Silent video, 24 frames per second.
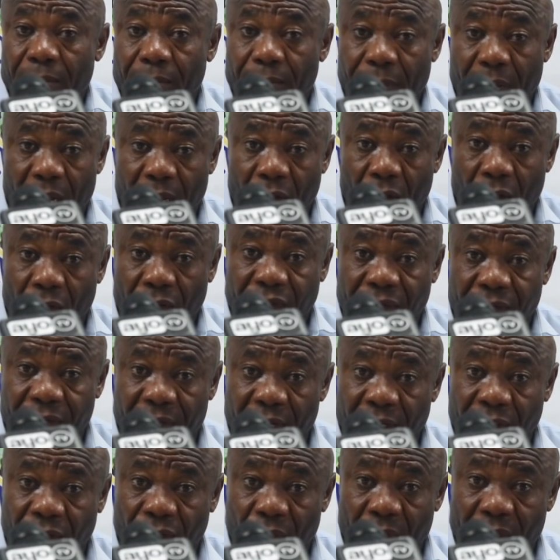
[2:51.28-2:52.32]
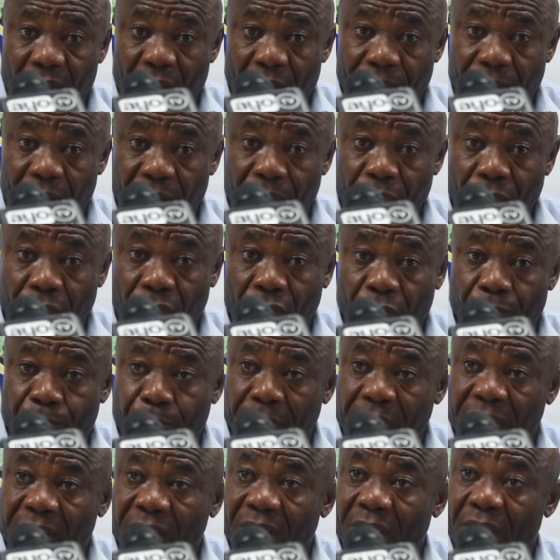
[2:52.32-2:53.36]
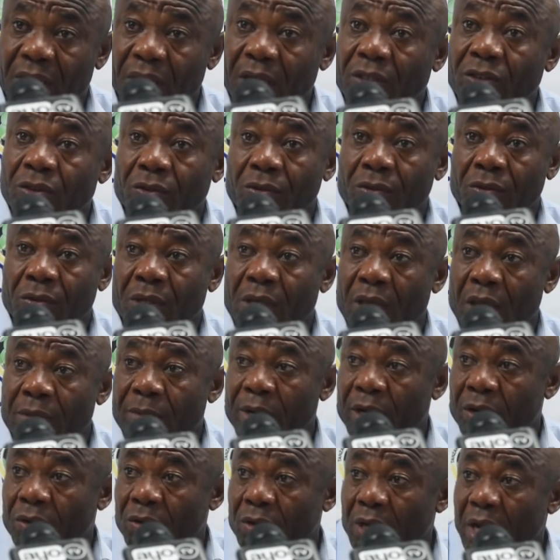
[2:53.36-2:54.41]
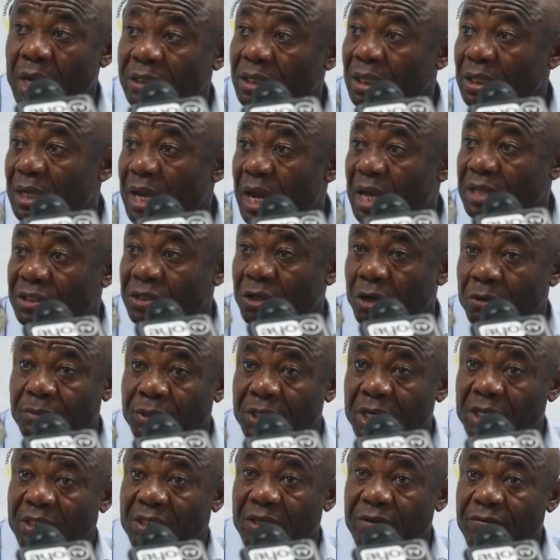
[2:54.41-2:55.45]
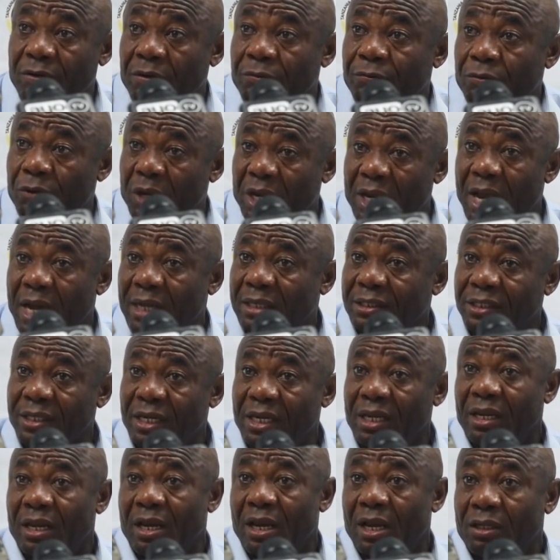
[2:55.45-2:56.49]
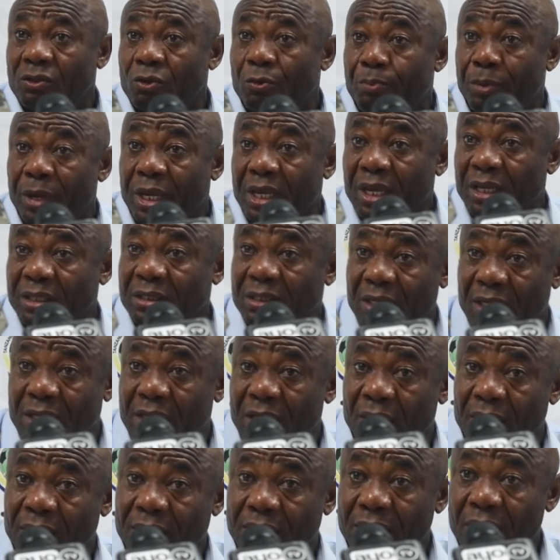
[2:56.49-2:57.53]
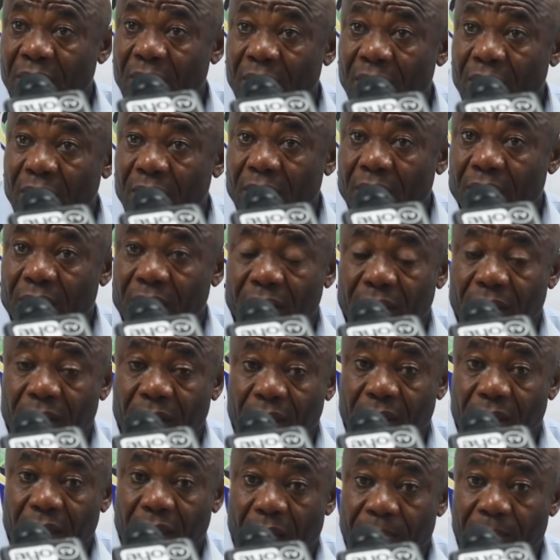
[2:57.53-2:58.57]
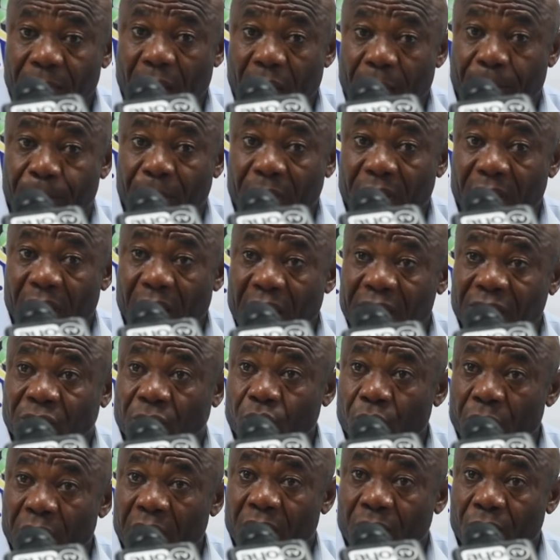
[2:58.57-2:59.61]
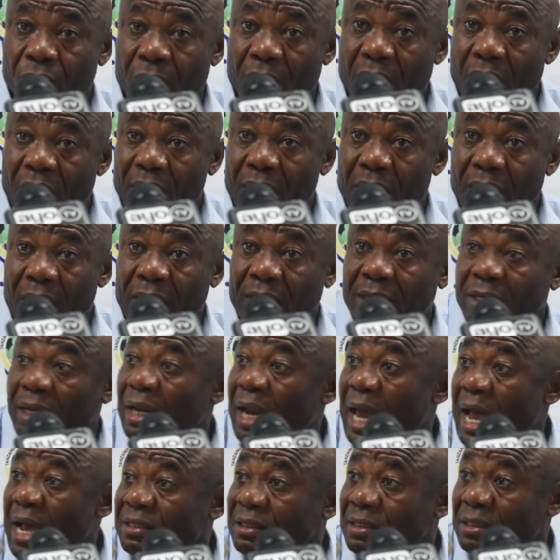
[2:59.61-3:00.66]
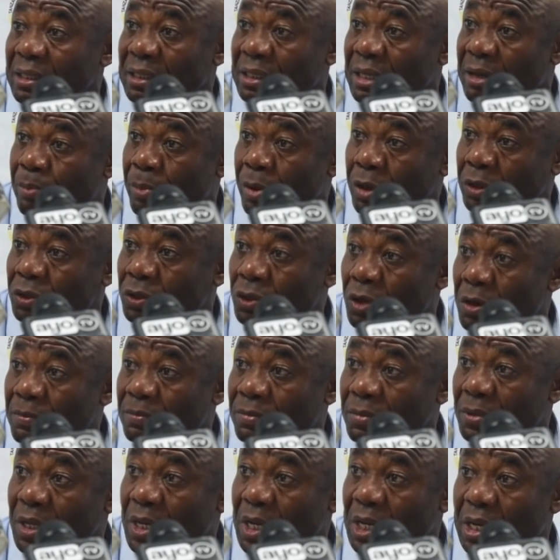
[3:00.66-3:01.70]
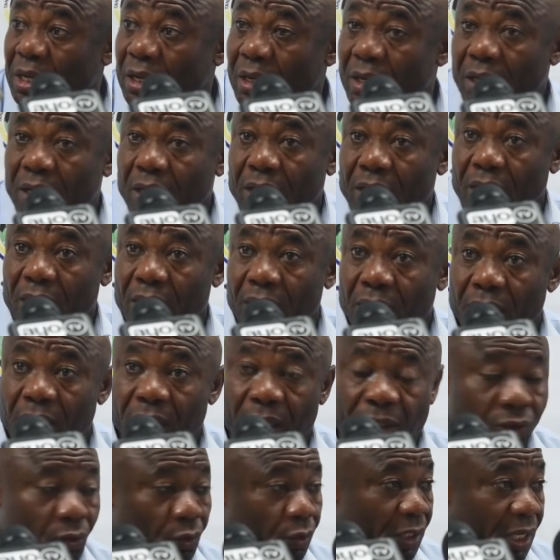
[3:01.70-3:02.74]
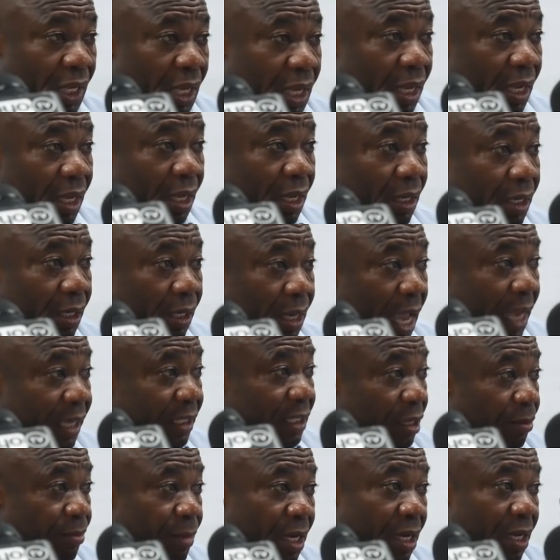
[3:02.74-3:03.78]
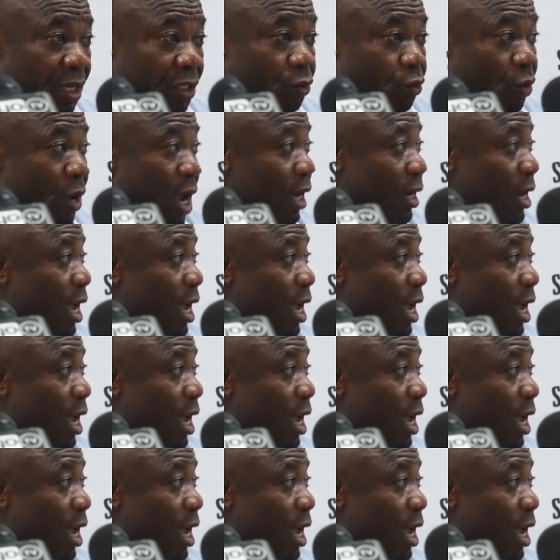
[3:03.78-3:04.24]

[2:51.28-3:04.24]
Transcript: by God's grace, we can be able to pick ticket to Cameroon. I think that's the objective of we gathering here, to pick a ticket. I'm happy last week we are like the last in the bottom. Today, 90 minutes, we are